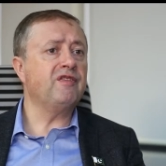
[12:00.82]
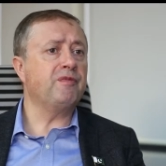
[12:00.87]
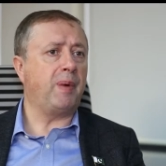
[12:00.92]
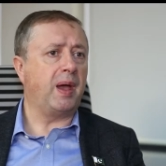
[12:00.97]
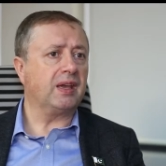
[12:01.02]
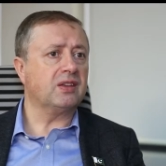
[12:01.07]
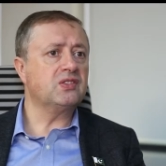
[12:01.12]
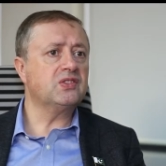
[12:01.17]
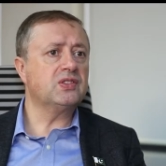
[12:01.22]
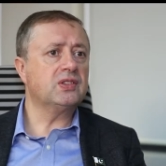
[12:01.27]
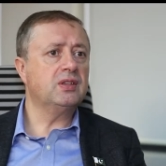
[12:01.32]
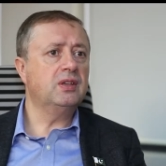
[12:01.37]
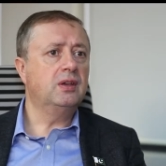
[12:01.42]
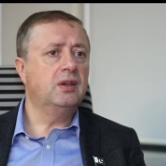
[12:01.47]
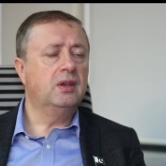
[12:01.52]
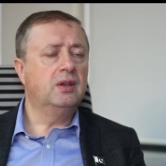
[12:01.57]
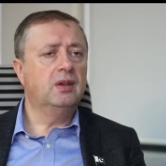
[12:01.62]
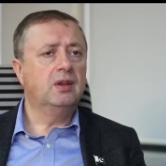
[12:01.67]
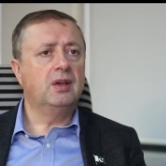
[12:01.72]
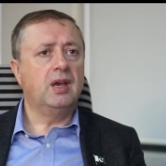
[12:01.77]
of banks,
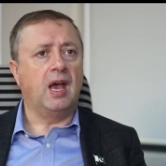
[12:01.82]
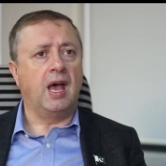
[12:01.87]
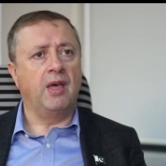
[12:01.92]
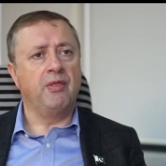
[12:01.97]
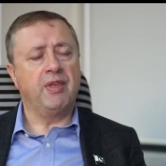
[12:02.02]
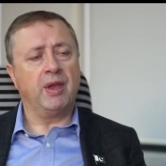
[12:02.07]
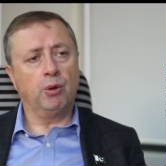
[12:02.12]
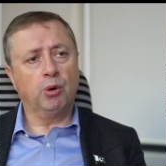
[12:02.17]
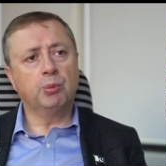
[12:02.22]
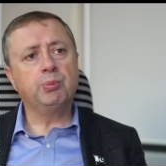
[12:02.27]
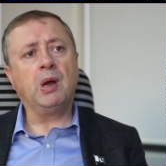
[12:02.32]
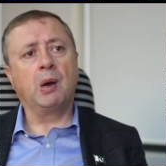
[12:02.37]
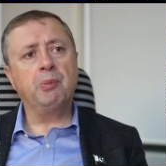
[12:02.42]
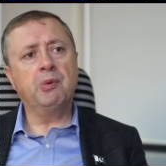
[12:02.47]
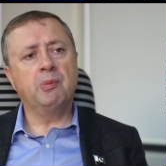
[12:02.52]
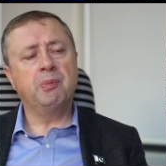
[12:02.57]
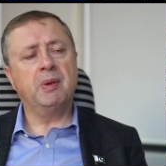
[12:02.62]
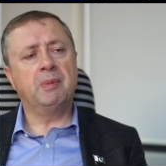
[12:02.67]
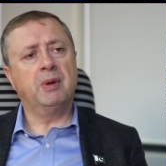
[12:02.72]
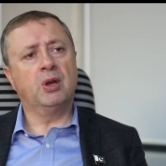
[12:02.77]
and they will
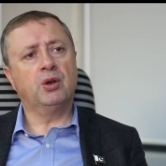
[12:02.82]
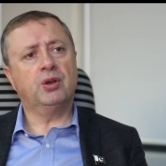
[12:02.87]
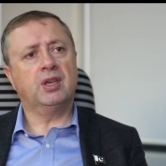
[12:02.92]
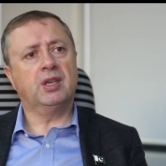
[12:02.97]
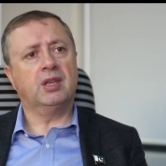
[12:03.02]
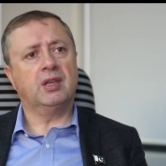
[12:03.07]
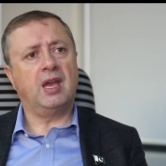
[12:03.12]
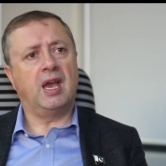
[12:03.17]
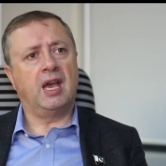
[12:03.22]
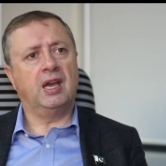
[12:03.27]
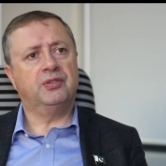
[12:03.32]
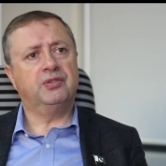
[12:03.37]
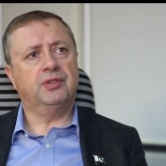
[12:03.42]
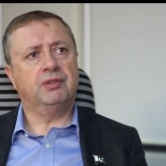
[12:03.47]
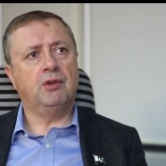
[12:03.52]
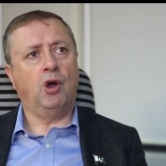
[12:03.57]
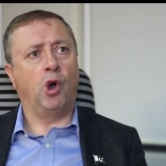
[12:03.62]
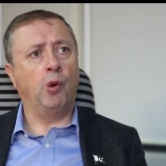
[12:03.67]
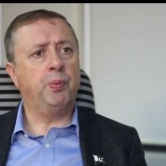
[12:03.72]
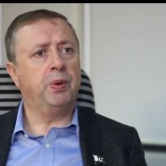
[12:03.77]
probably be looking at
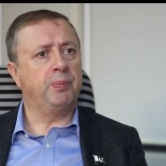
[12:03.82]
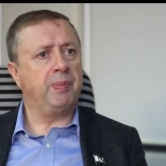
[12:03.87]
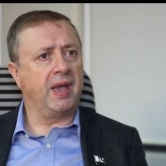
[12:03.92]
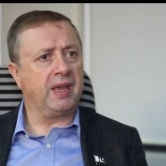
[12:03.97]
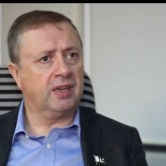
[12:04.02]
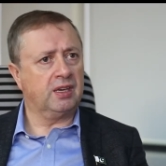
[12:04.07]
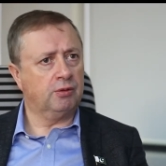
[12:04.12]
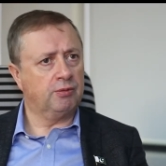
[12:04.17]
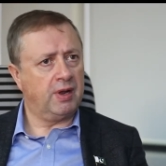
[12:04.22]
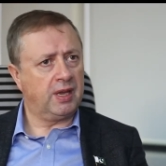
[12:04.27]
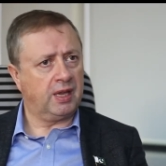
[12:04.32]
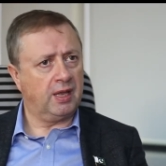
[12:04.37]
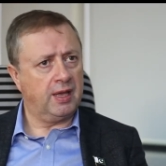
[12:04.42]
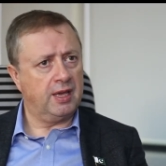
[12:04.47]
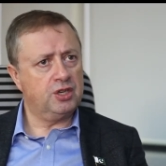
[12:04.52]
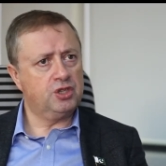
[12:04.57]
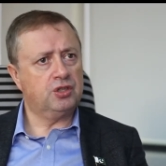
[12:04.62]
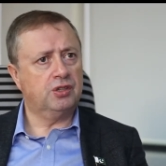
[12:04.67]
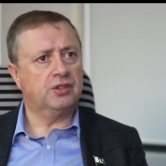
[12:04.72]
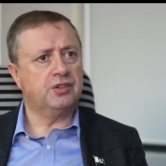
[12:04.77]
open banking
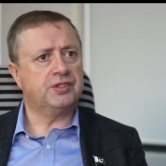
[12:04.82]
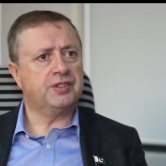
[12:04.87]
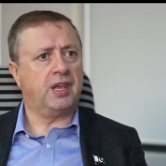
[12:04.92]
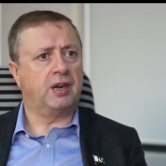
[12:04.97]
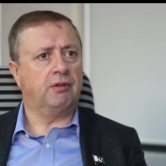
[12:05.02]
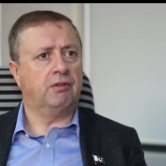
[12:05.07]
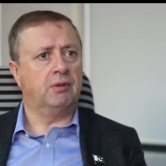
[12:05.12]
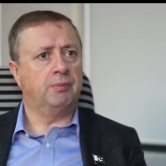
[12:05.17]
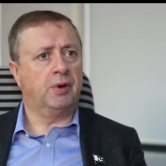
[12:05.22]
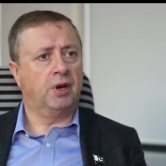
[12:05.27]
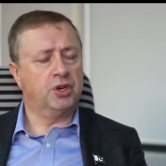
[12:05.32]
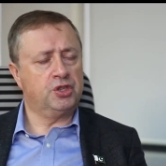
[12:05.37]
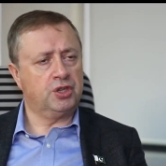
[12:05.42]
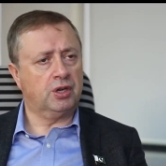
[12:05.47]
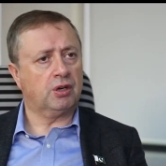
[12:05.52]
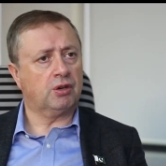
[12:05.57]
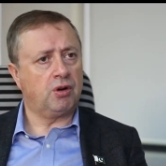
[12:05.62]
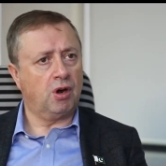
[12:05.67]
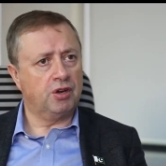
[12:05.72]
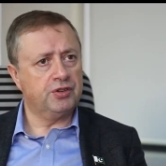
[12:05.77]
regulations that are
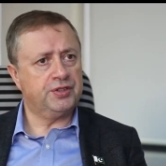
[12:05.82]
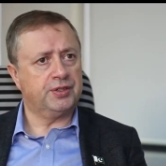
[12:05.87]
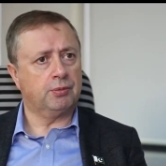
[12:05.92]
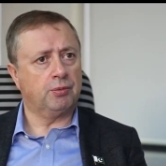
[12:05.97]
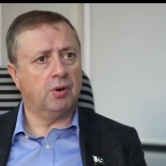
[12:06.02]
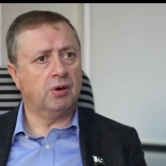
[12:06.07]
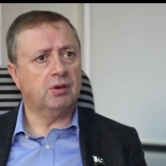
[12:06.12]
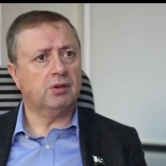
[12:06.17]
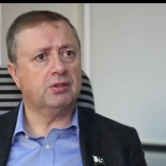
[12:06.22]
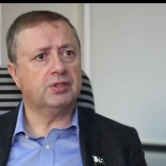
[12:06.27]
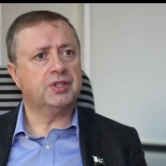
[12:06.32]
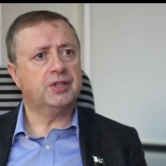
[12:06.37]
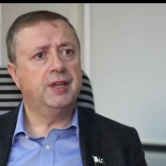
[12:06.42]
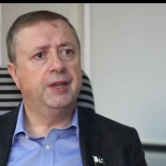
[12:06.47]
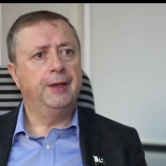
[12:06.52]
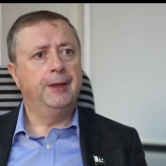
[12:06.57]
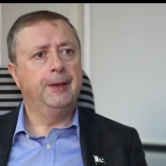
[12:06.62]
emerging across the world